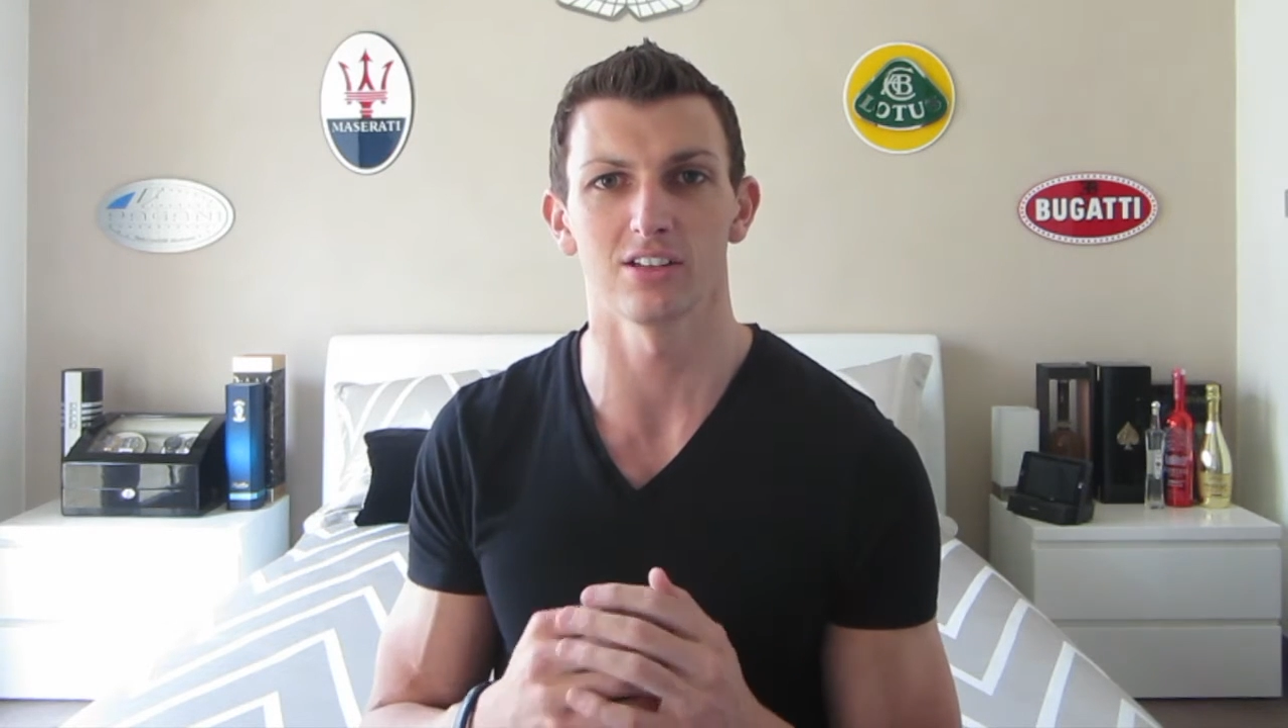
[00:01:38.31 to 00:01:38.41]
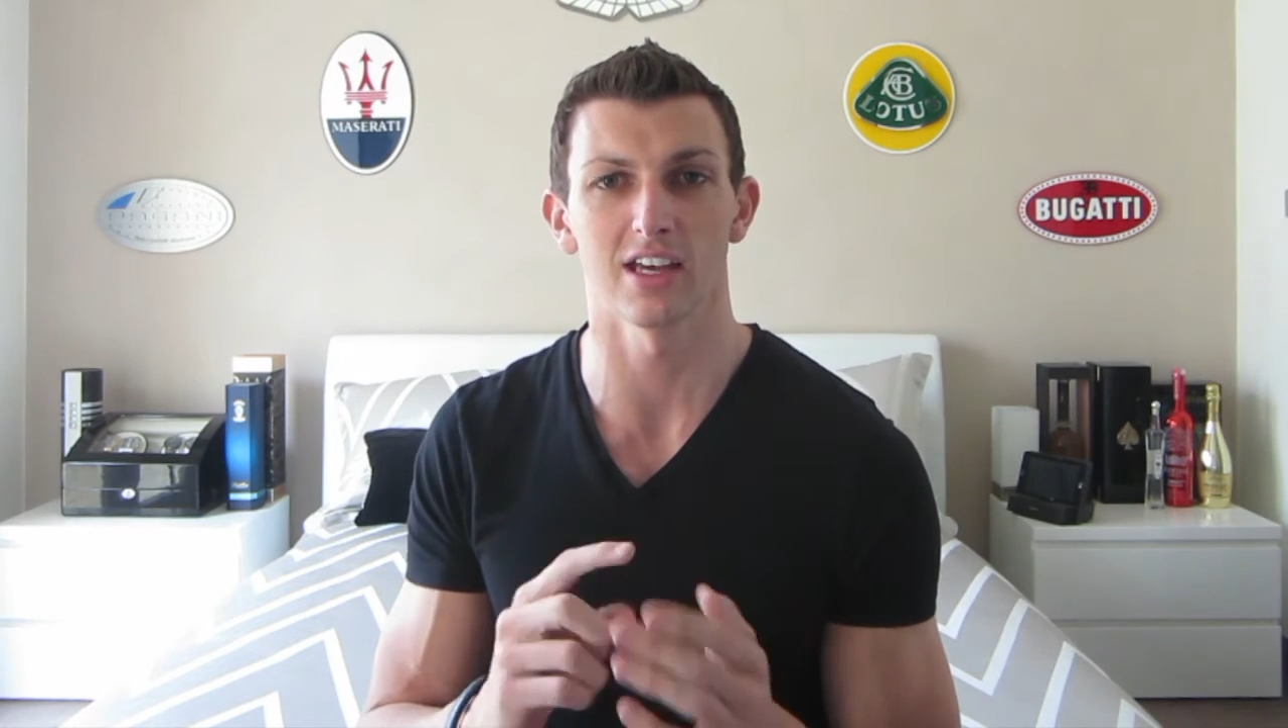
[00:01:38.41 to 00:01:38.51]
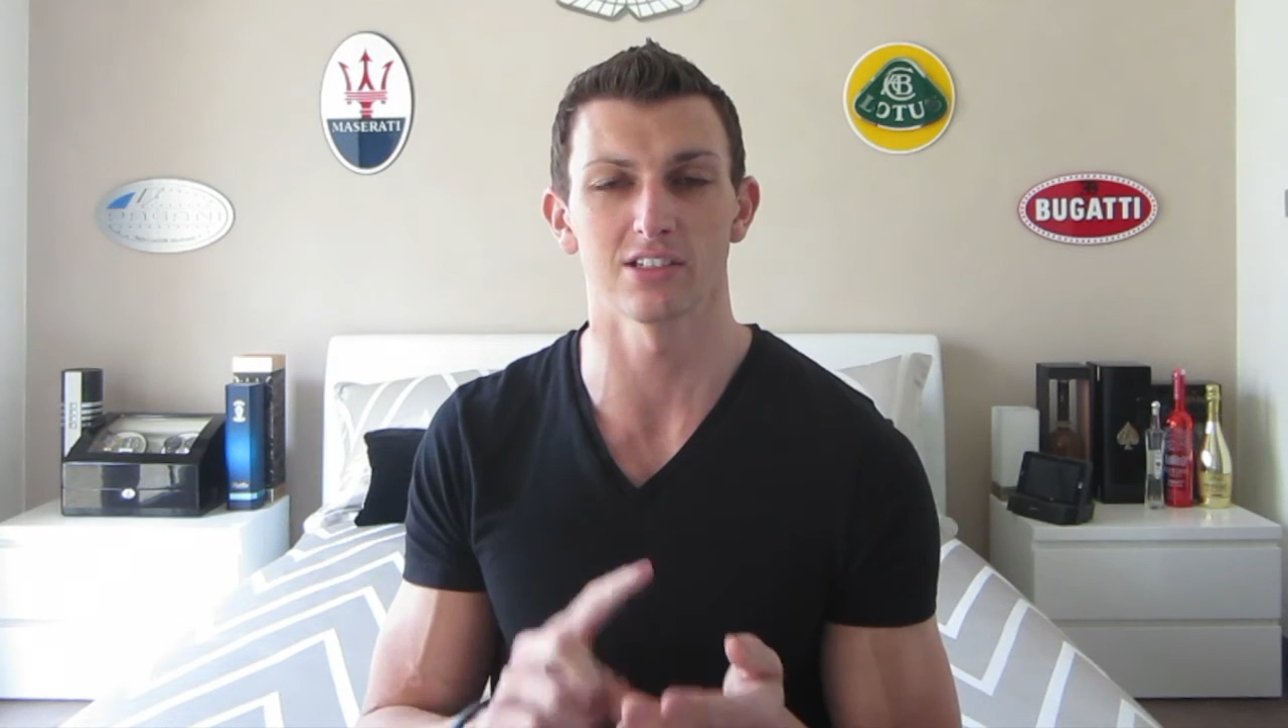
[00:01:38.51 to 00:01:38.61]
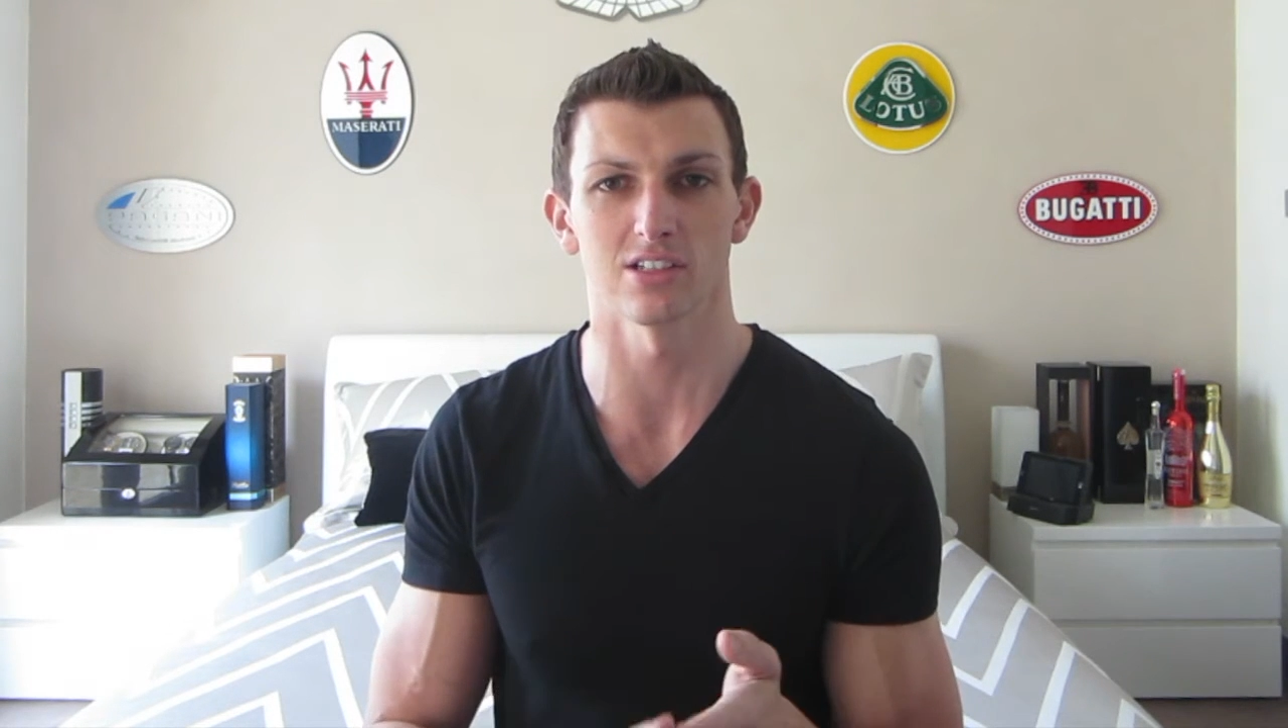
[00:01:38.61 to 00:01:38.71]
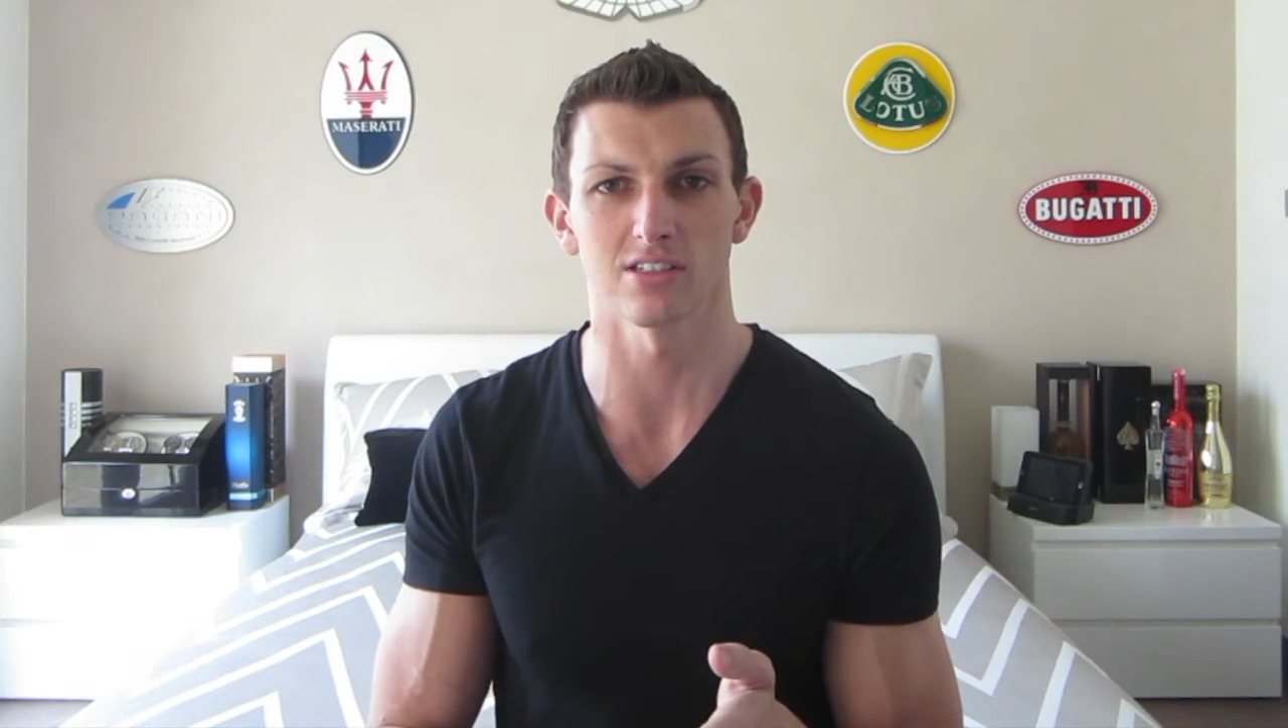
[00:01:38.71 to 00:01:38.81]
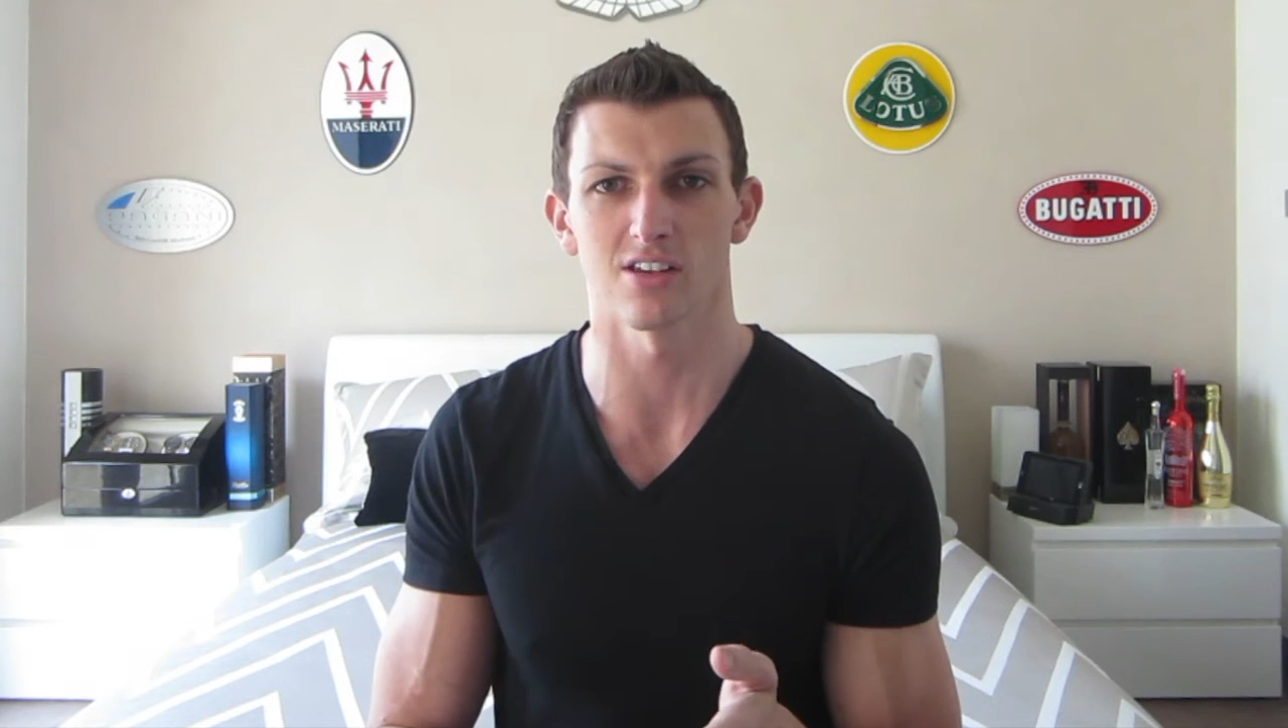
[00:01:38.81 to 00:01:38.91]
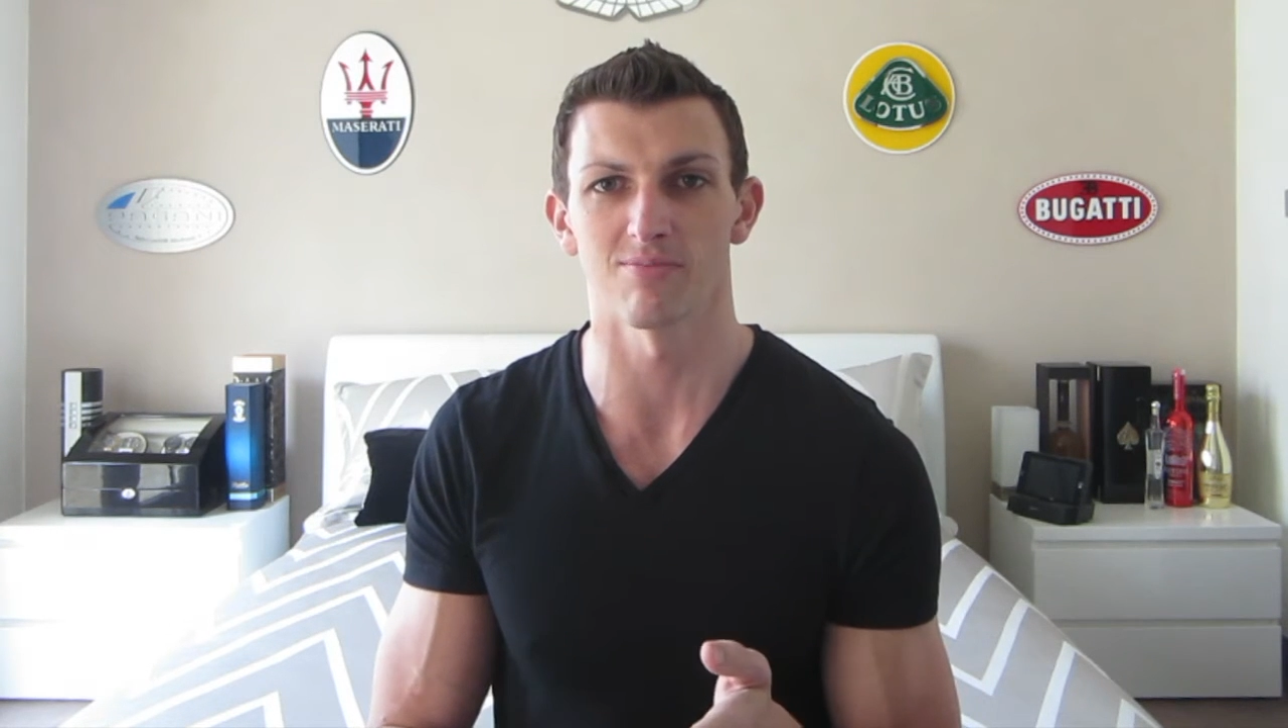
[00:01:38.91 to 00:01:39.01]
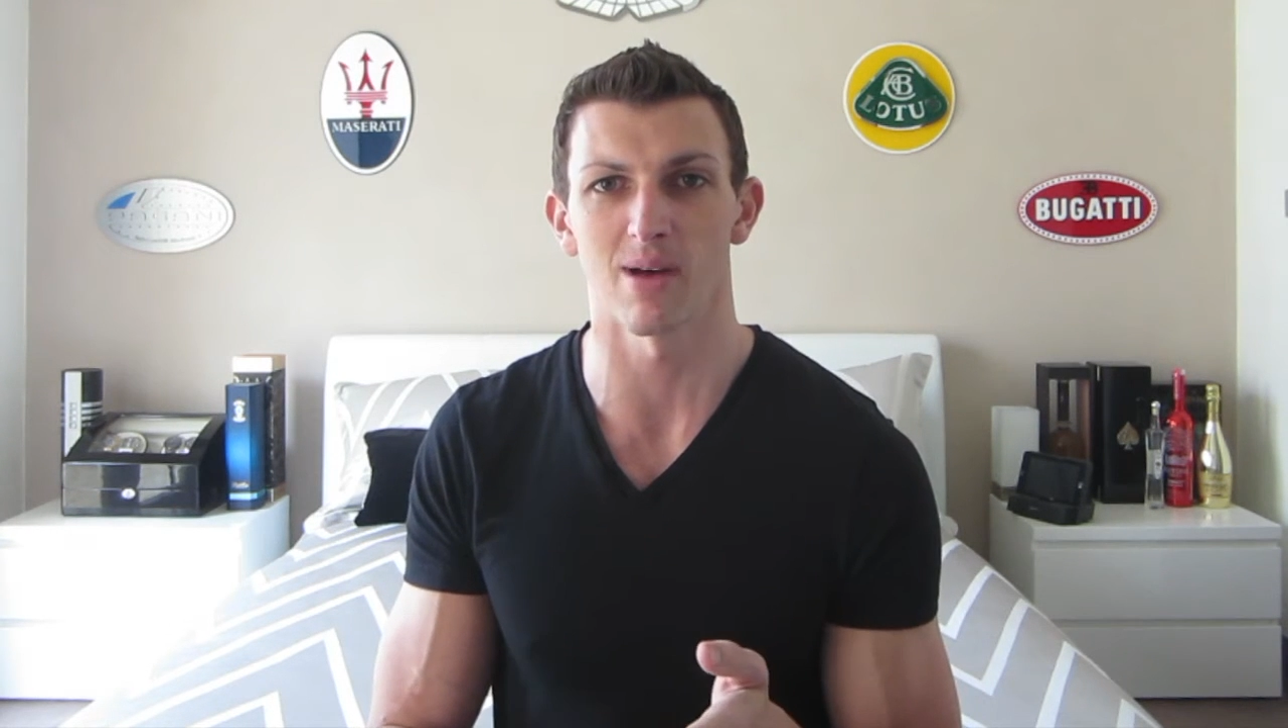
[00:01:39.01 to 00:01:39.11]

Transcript: Legends of